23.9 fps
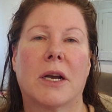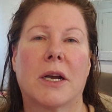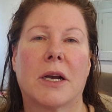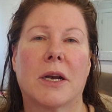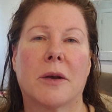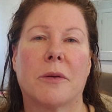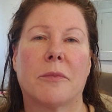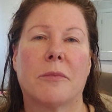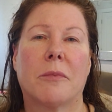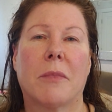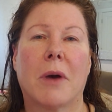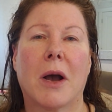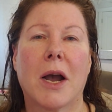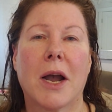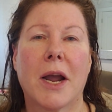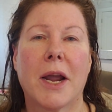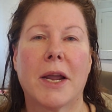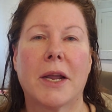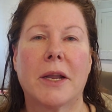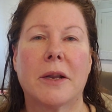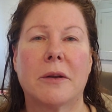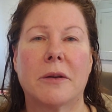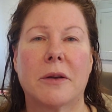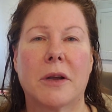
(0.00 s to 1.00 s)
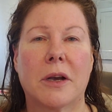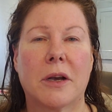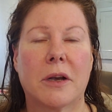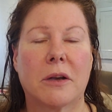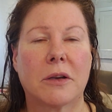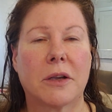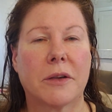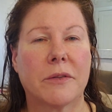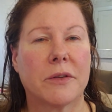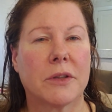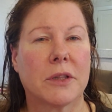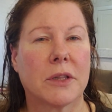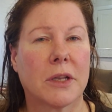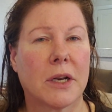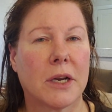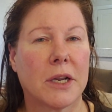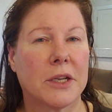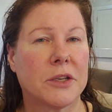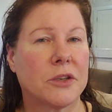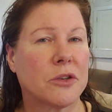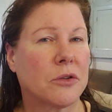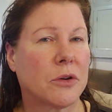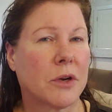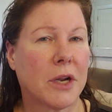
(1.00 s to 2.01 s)
I'll give you a little
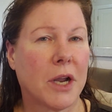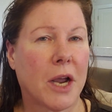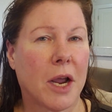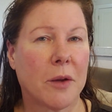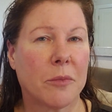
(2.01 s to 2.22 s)
history.